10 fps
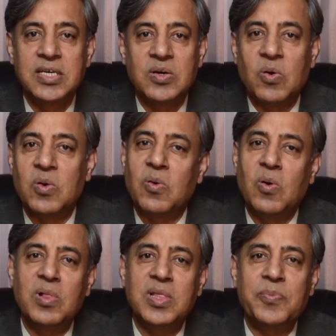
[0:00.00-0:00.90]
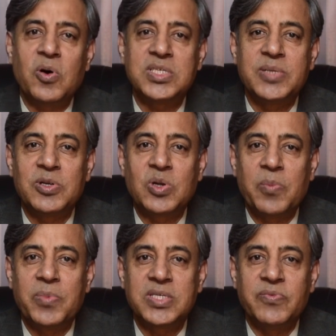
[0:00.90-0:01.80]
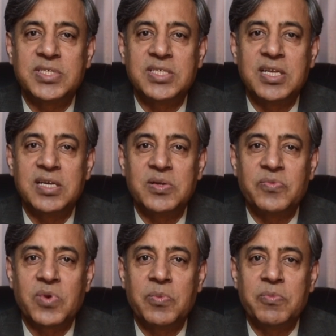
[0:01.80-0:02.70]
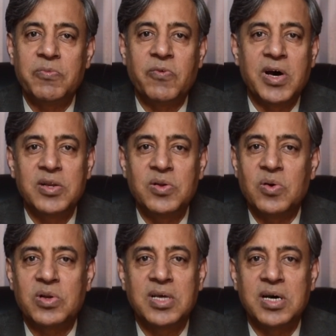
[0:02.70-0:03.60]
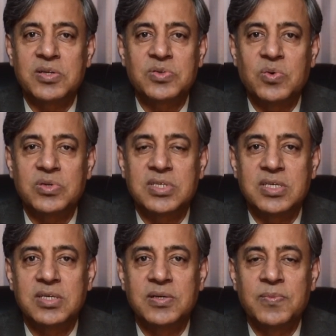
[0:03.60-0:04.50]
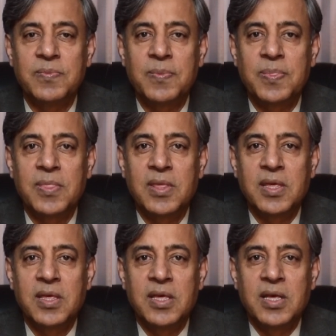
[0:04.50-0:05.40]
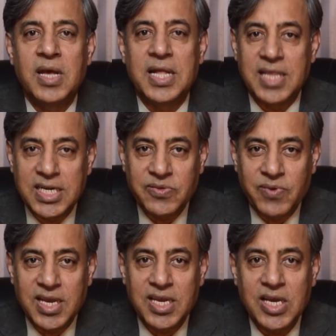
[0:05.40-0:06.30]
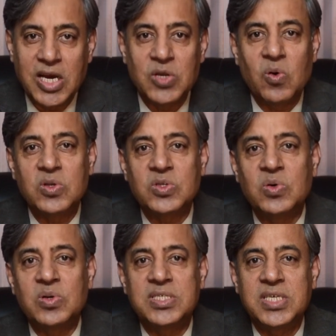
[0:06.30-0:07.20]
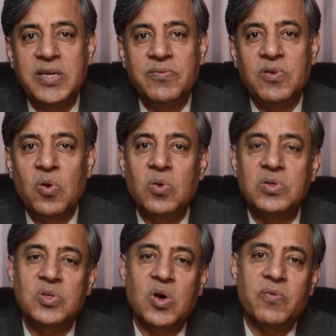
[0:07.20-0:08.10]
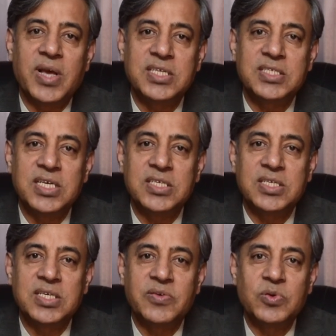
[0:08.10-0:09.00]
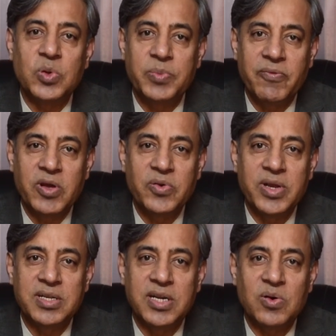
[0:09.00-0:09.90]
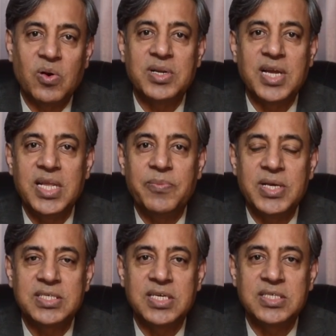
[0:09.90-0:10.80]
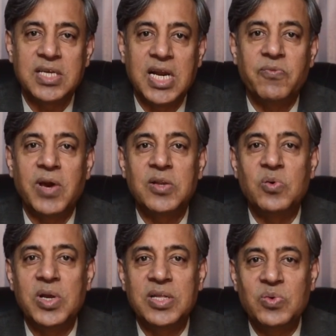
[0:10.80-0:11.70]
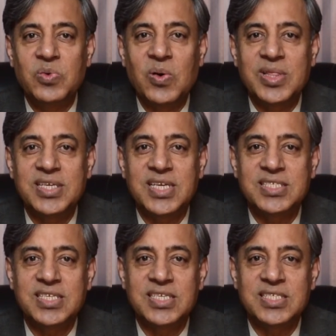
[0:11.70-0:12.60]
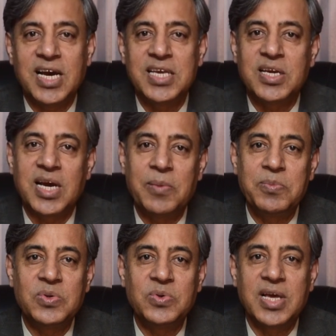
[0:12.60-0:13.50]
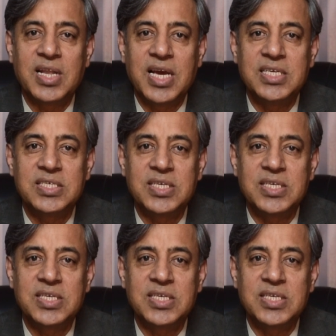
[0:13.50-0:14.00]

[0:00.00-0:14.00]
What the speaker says: on all the possible topics which they learn from one or the other source. And that's why I also receive loads of essays to be evaluated on daily basis. And while going through all these essays, I come to realize